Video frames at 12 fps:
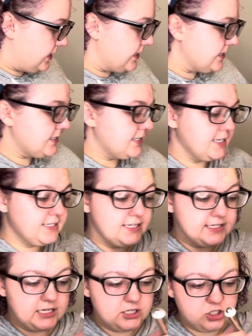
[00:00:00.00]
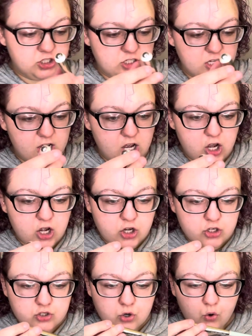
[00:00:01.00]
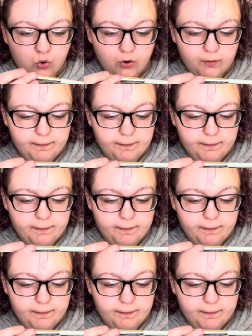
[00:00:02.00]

this. This is a tool